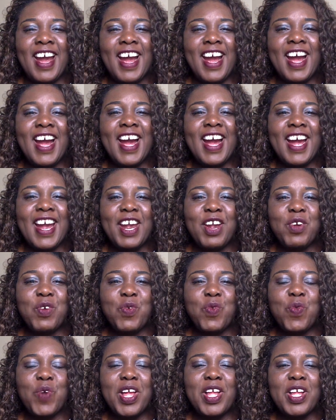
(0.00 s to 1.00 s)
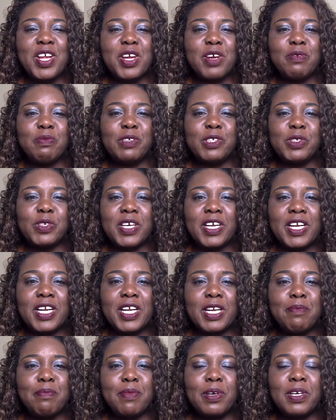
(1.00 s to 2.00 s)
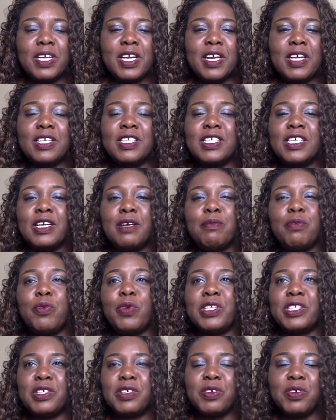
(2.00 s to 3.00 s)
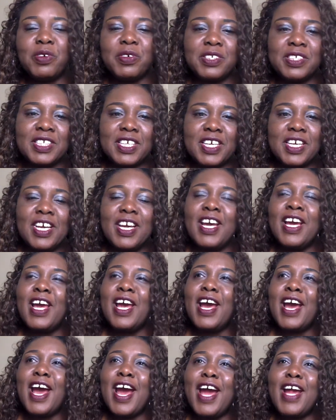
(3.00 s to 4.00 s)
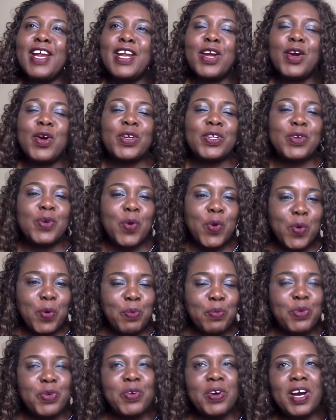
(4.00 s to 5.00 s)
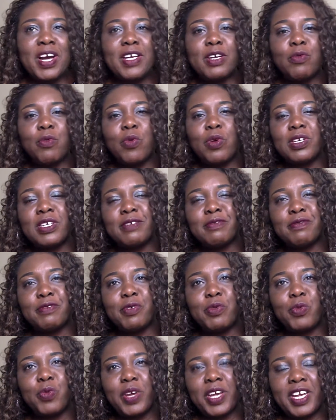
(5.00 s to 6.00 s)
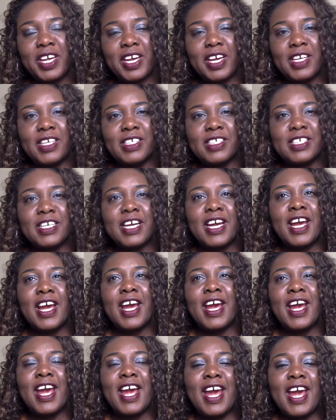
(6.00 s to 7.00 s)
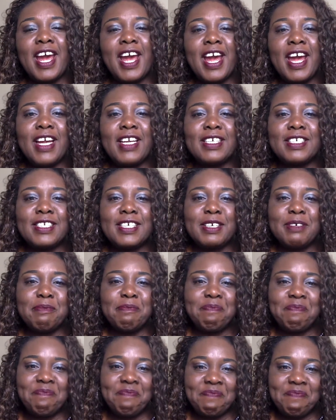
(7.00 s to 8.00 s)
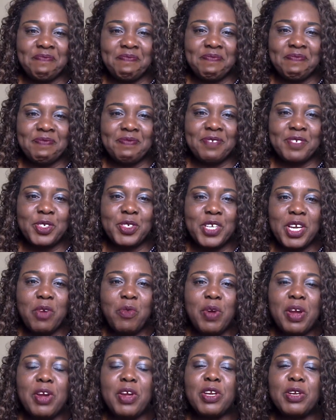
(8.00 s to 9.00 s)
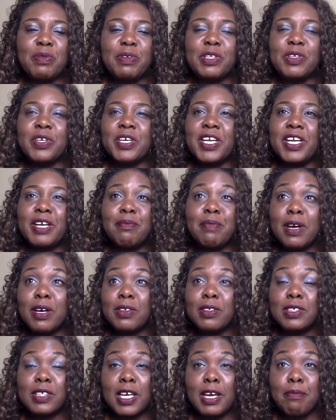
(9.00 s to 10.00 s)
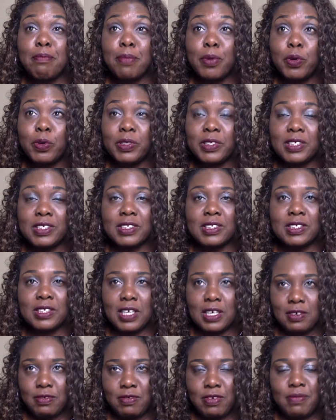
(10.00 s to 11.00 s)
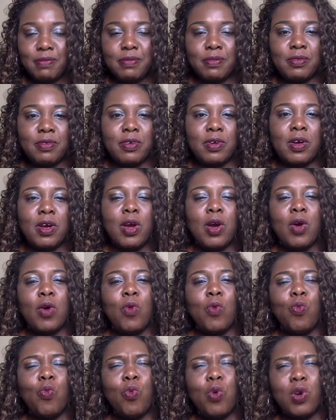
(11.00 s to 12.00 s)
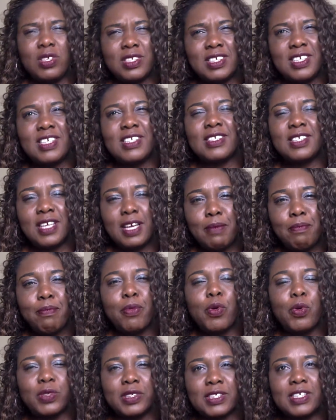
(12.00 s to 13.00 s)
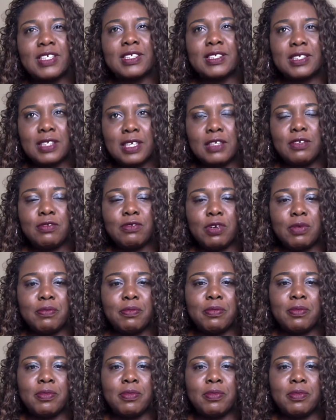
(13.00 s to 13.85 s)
Hi, welcome to another Monday Tip with Ngozi. I hope you had a wonderful weekend. And today we're going to be talking about imposter syndrome. What is imposter syndrome?